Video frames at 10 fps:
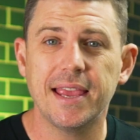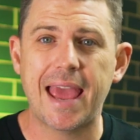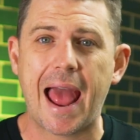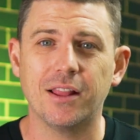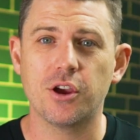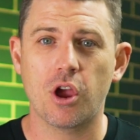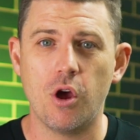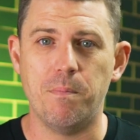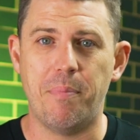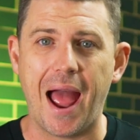
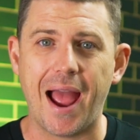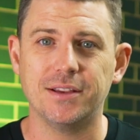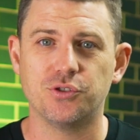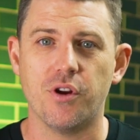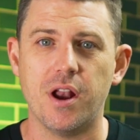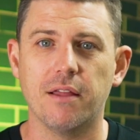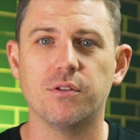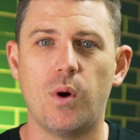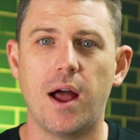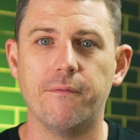Calico bags are
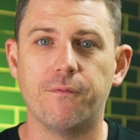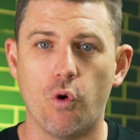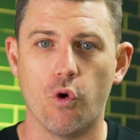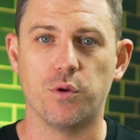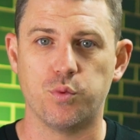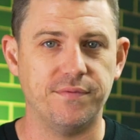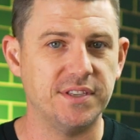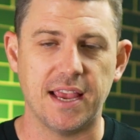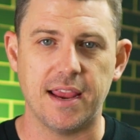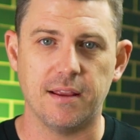another one for it. We've
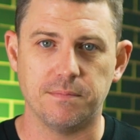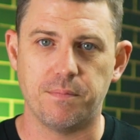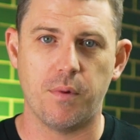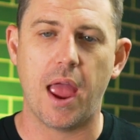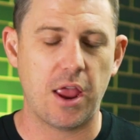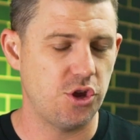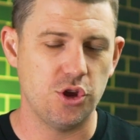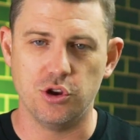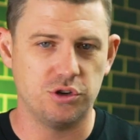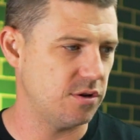seen it,
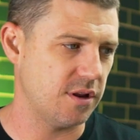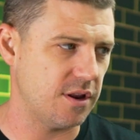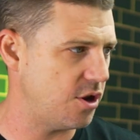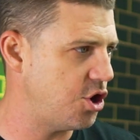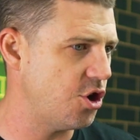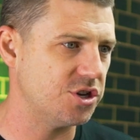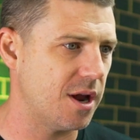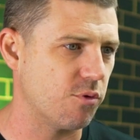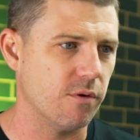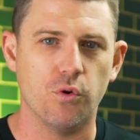huge
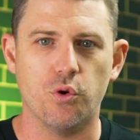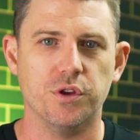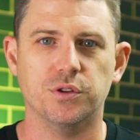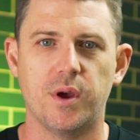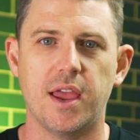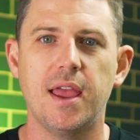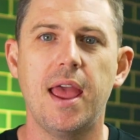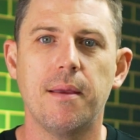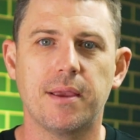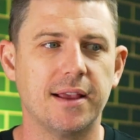number of orders where
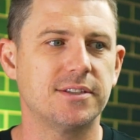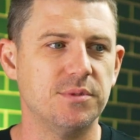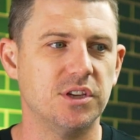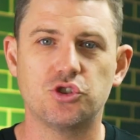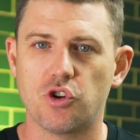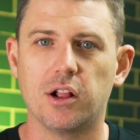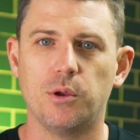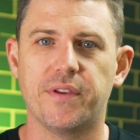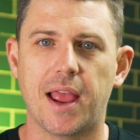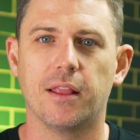customers are
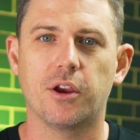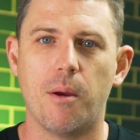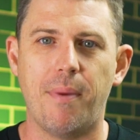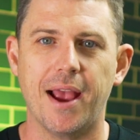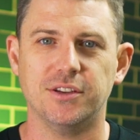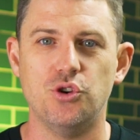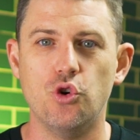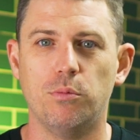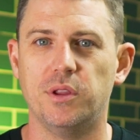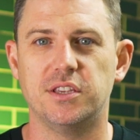struggling with calico bags,
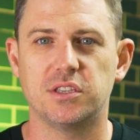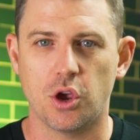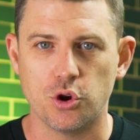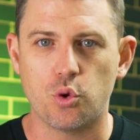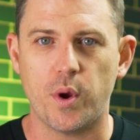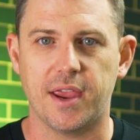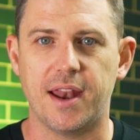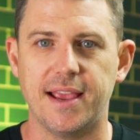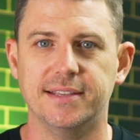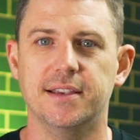normally so quick
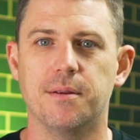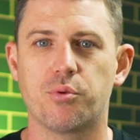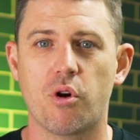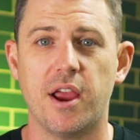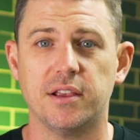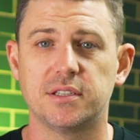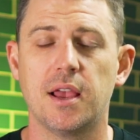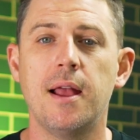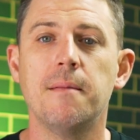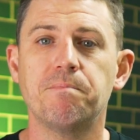and easy to press,
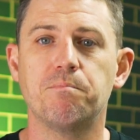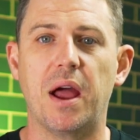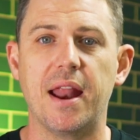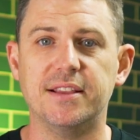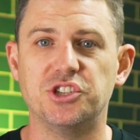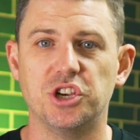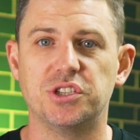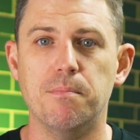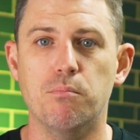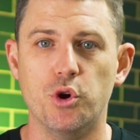but it's
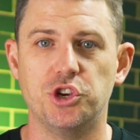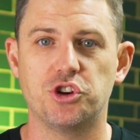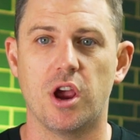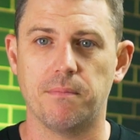just the moisture,